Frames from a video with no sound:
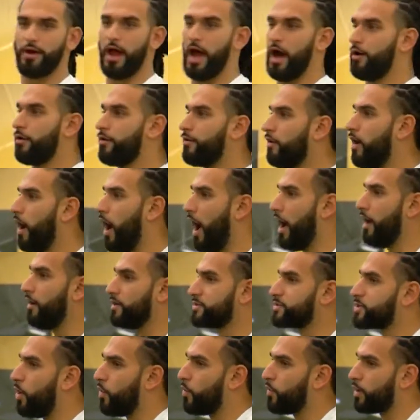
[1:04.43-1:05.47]
I really
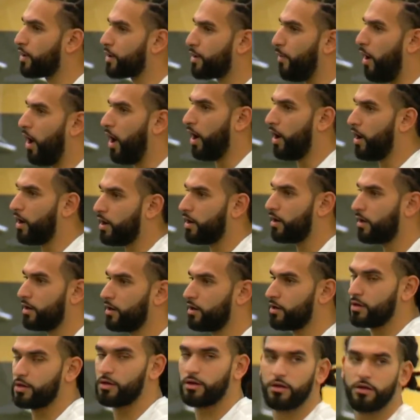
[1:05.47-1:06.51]
connected with the coaches, I
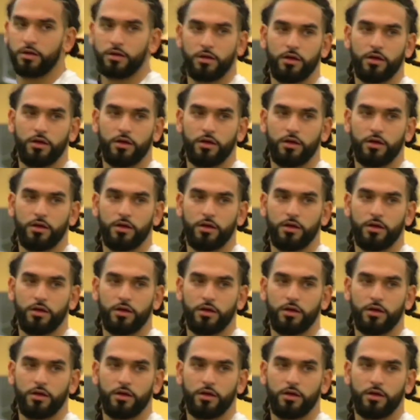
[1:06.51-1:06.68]
thought, and